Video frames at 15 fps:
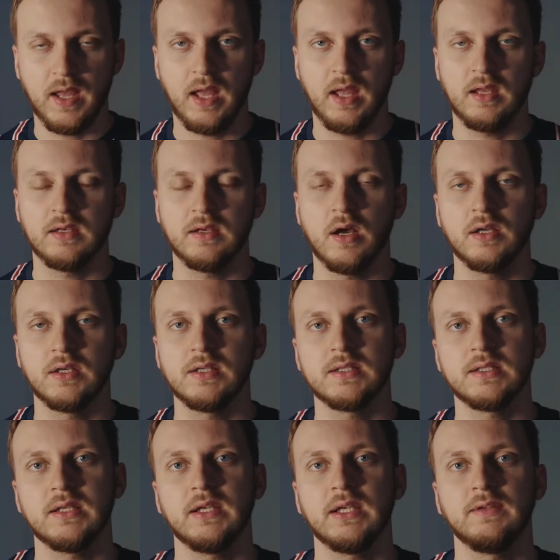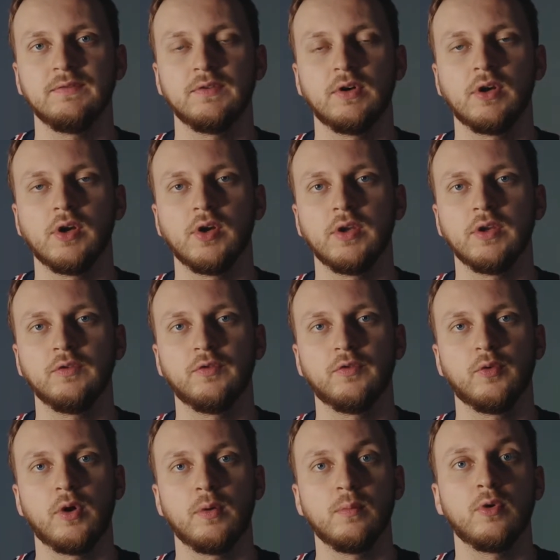And honestly, if you're going
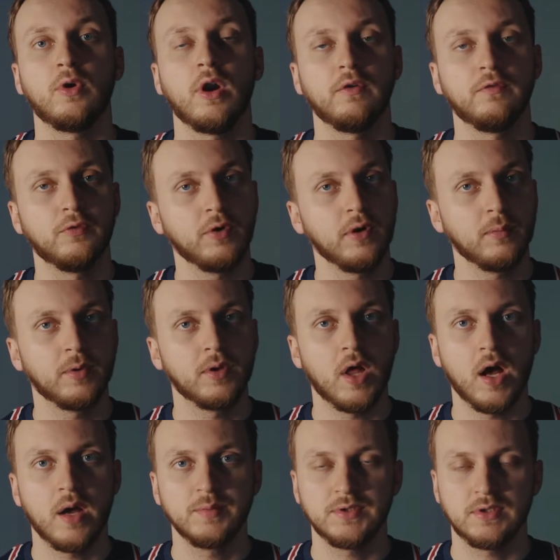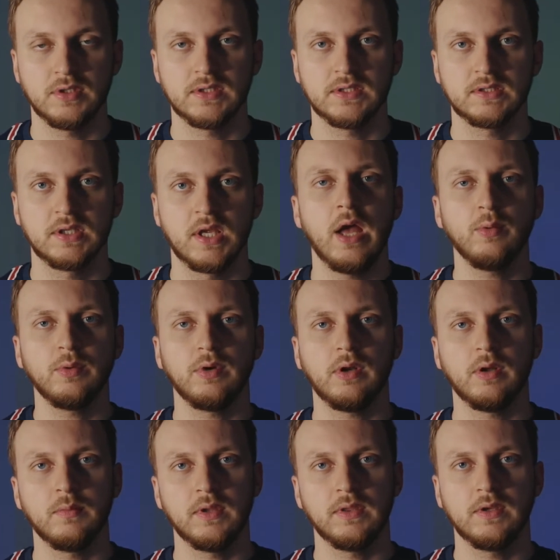for more affordable options, I would
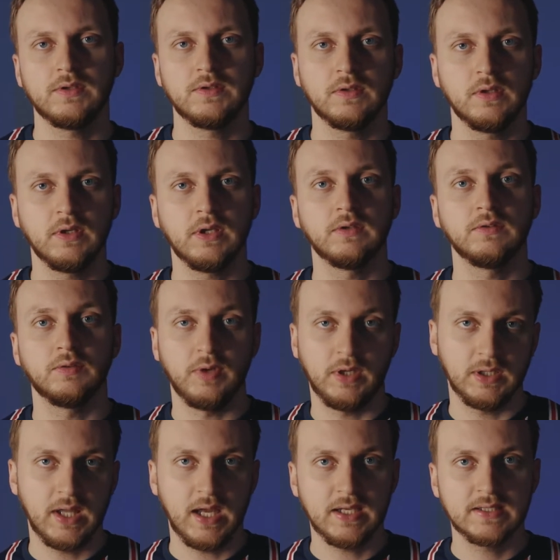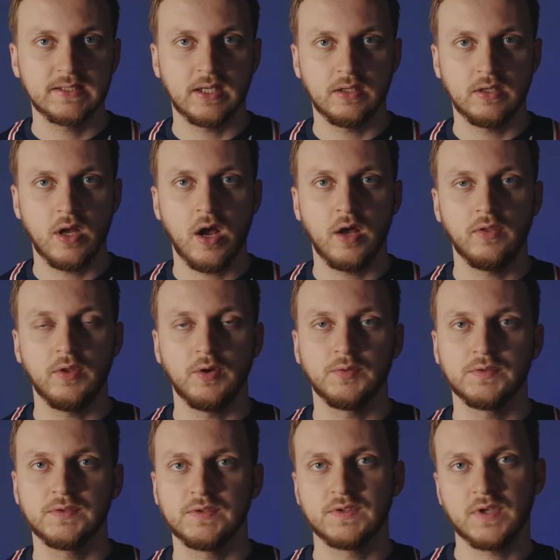recommend that you look into ring lights and not
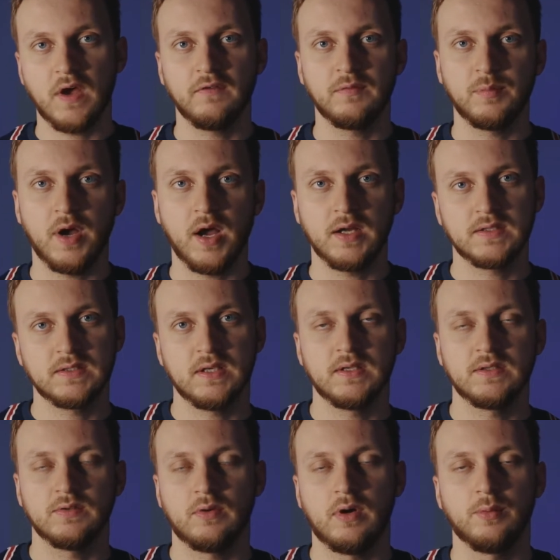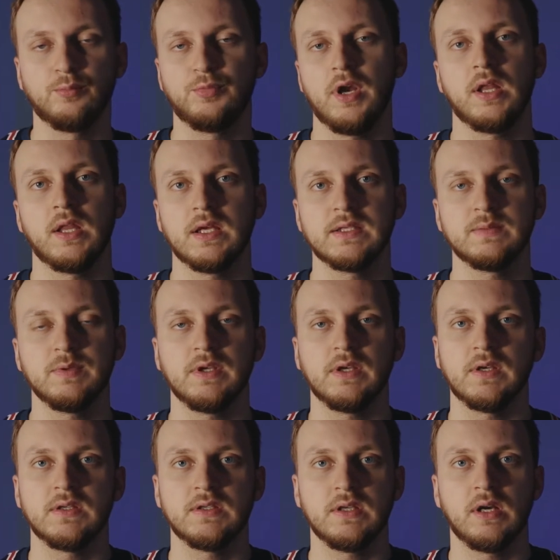those soft boxes or umbrellas,
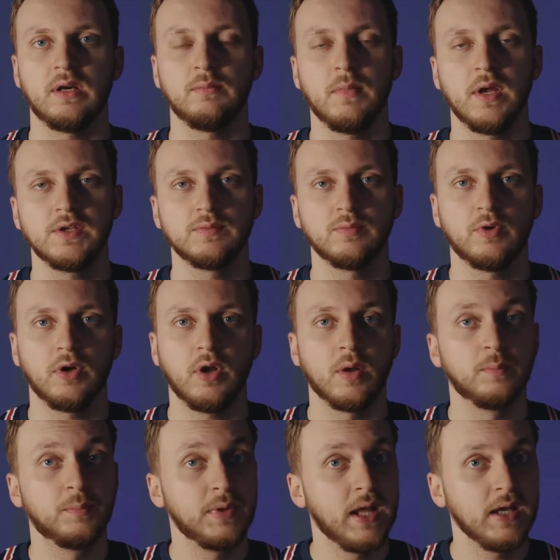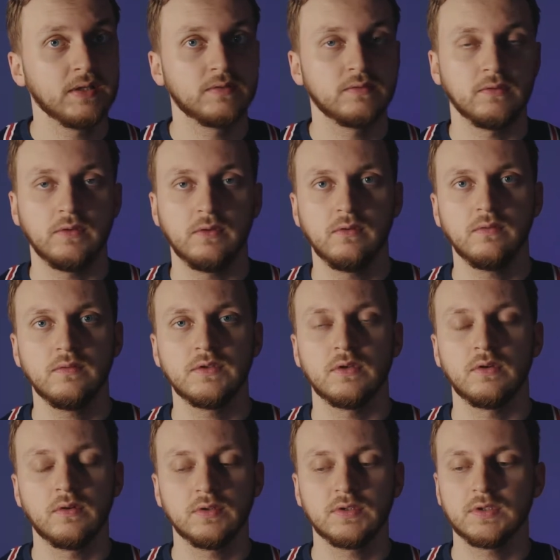because they are much more complex to use and
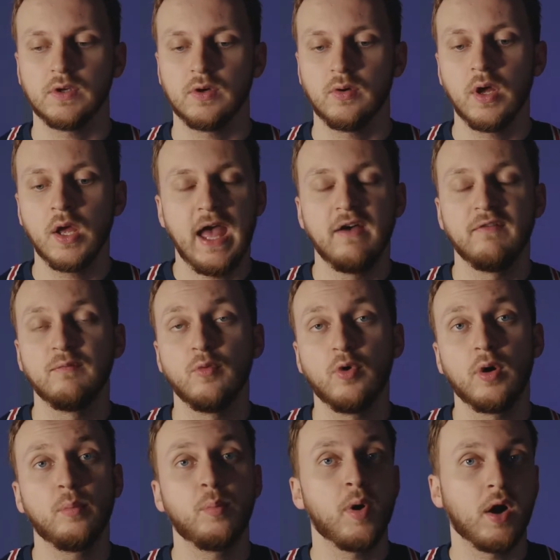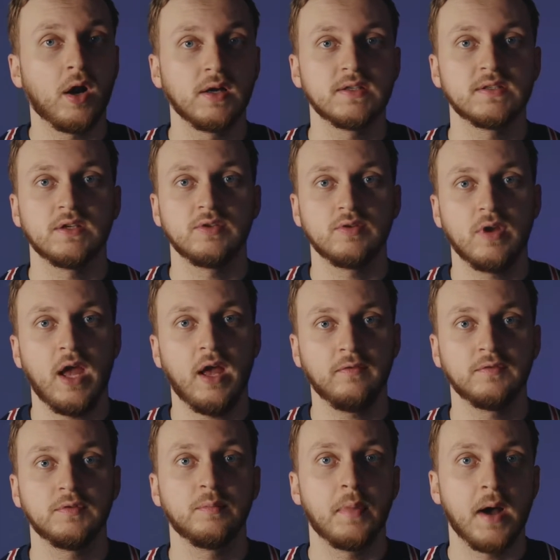also have more parts that you have
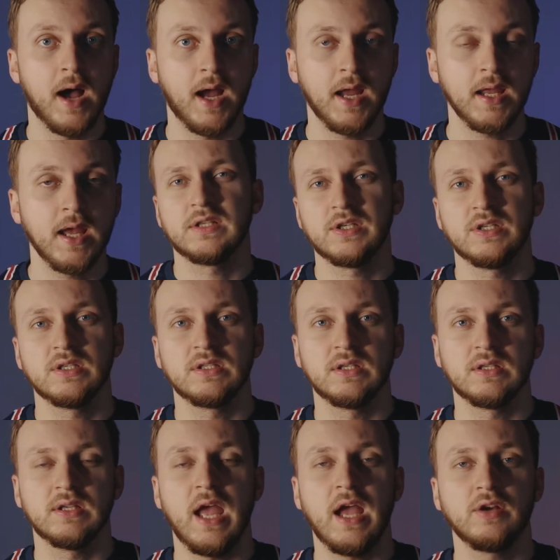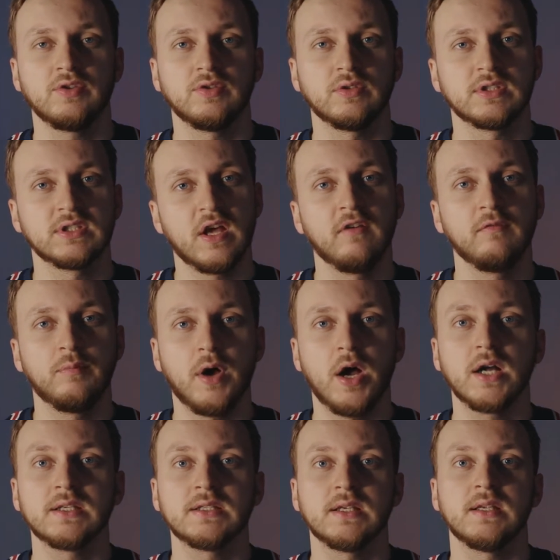to buy, such as the actual soft
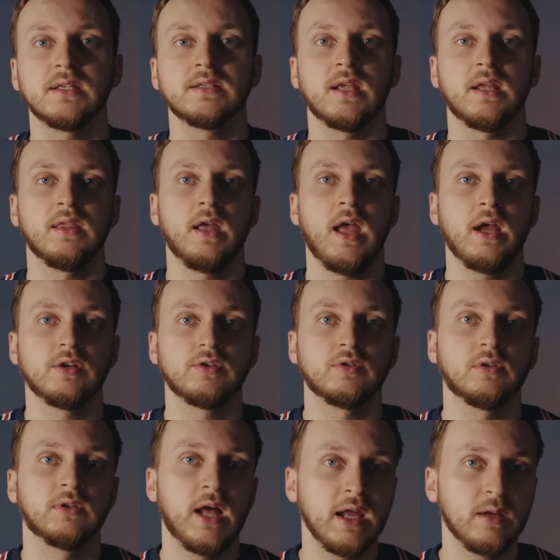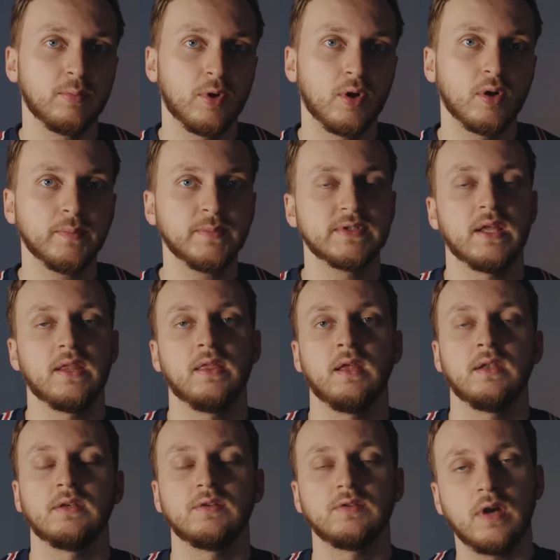boxes and the actual light bulbs and
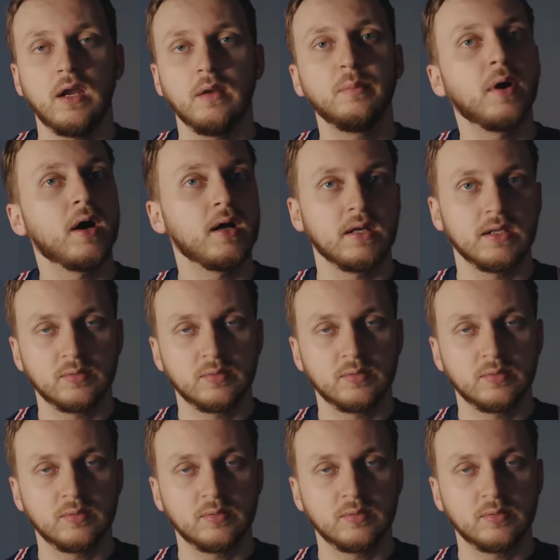then the tripod